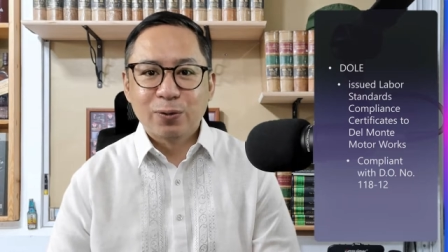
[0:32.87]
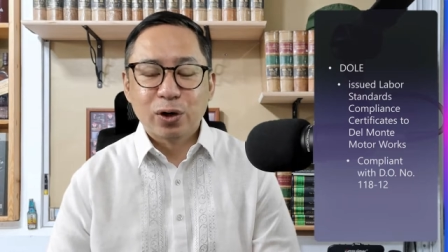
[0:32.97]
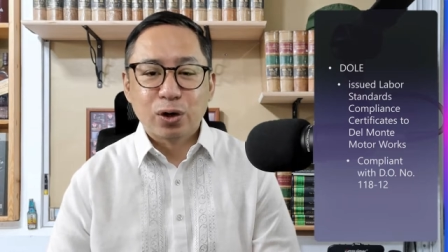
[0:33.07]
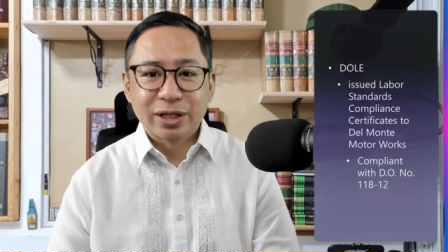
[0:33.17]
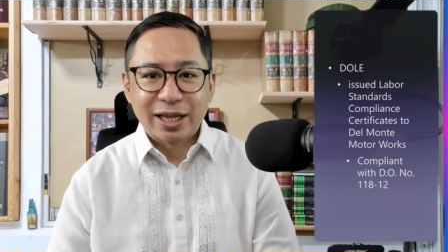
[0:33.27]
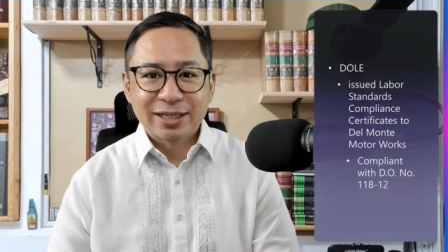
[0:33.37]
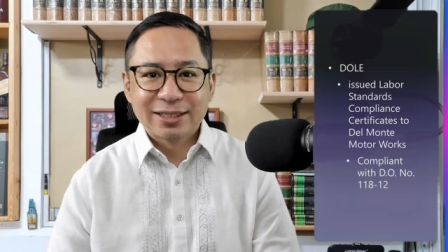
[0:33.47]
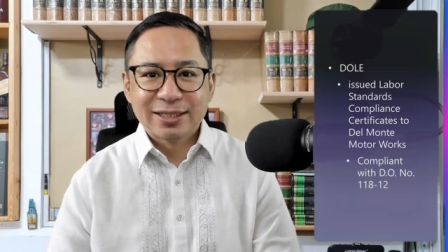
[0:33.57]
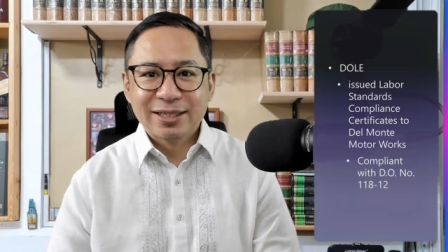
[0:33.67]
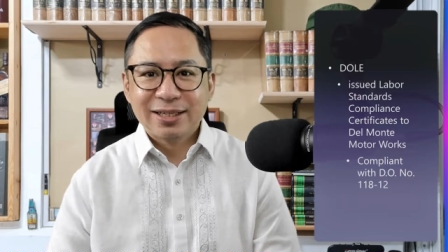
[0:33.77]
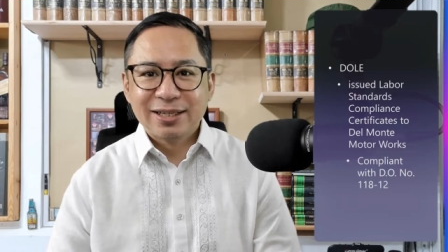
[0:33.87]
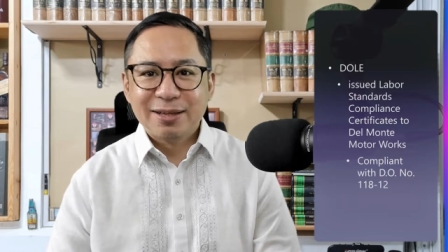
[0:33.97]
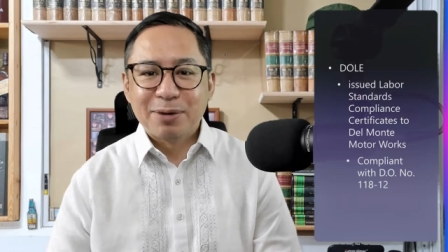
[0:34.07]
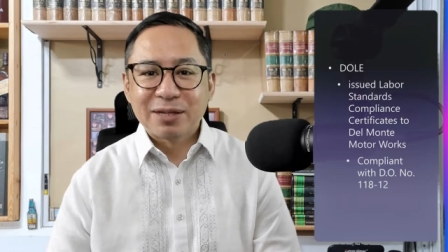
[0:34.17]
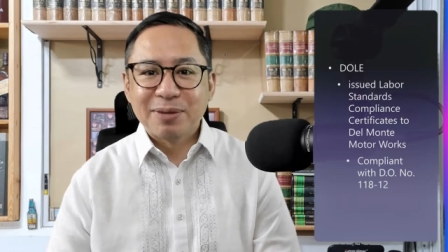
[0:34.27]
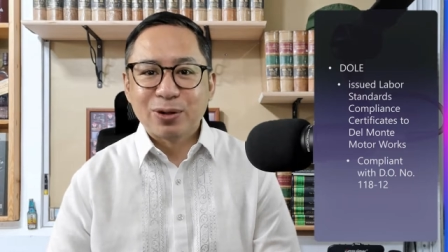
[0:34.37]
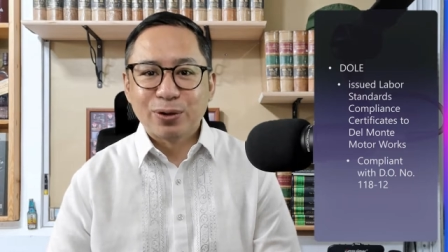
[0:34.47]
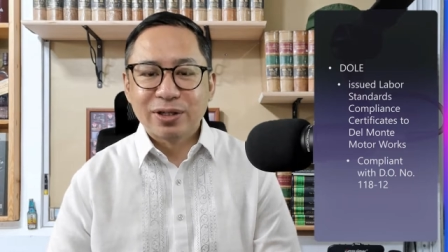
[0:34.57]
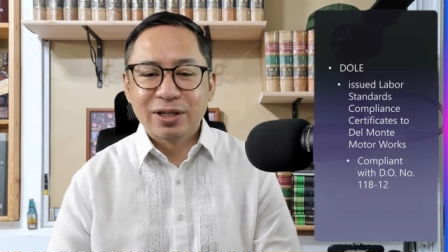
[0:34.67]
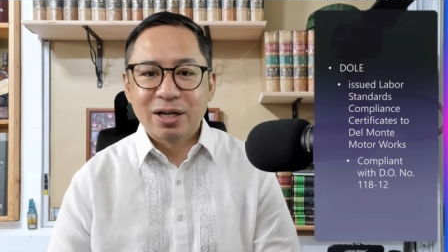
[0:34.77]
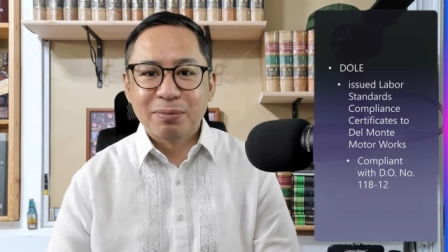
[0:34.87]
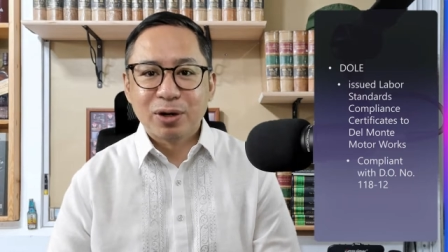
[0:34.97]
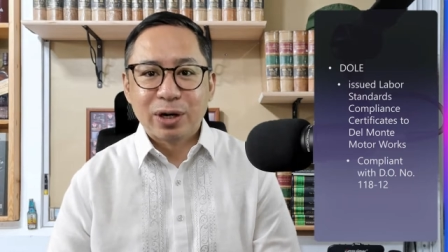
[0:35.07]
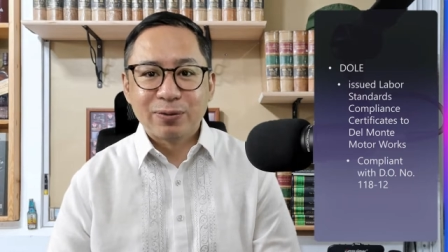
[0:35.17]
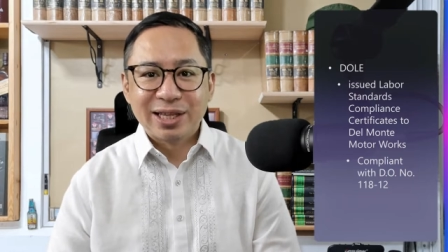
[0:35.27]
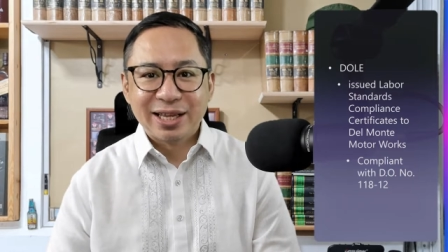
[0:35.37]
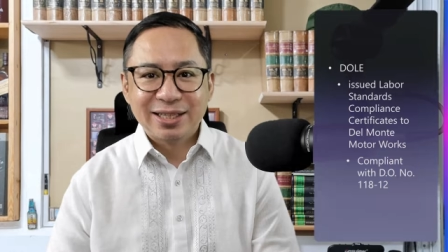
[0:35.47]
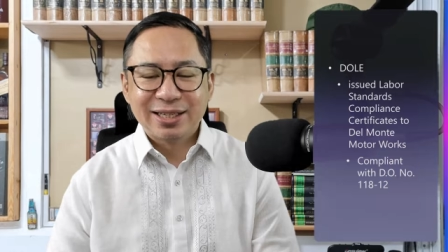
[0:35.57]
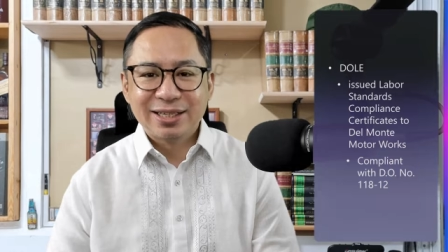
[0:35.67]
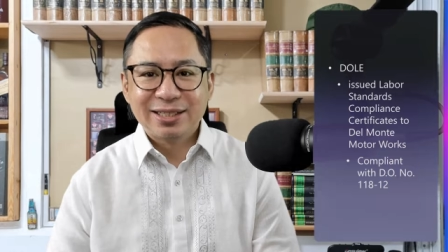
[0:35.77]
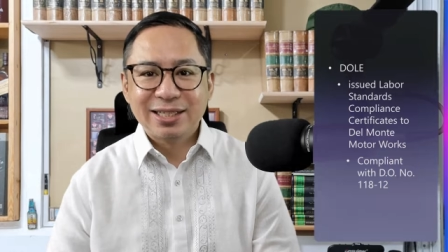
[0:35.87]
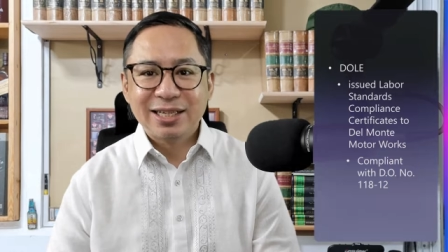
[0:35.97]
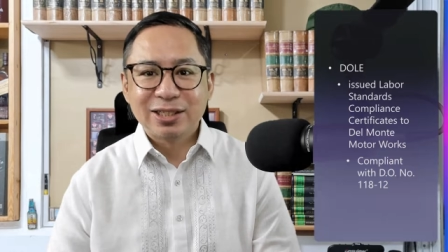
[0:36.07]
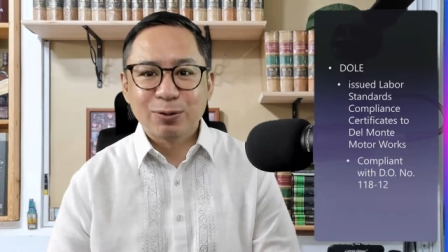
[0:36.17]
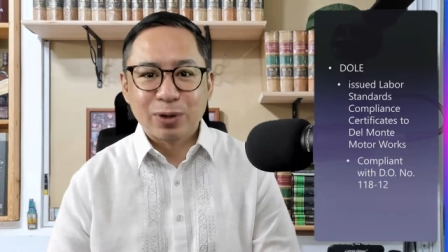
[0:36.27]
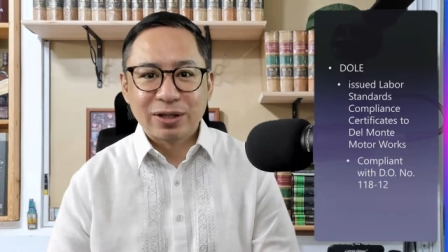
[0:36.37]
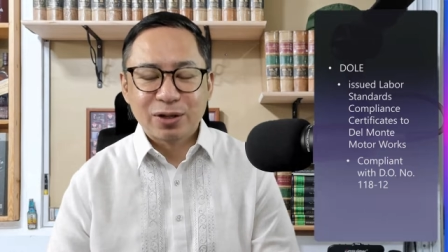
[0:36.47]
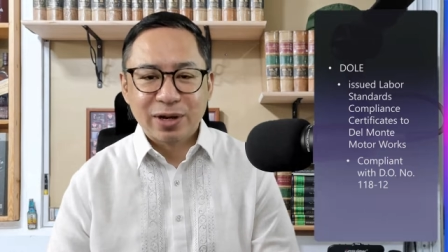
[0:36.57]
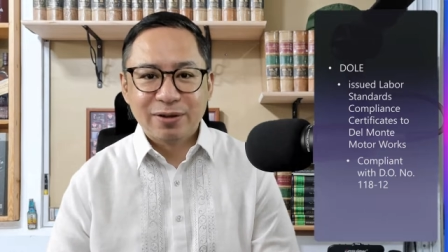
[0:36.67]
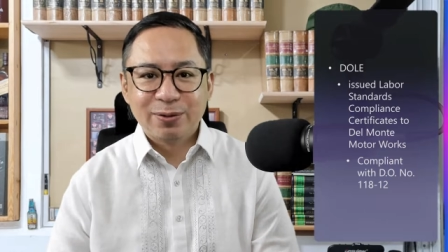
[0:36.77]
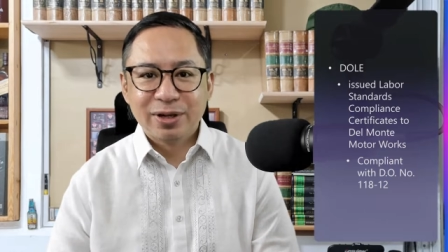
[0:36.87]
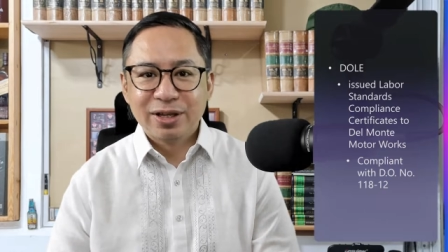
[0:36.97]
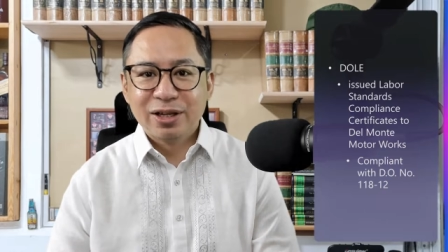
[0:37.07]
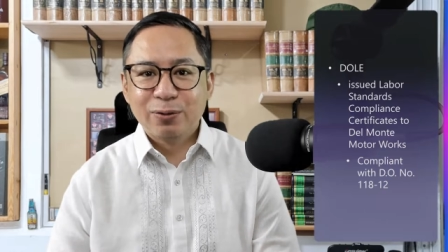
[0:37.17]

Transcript: For context, Department Order Number 118, Series of 2012,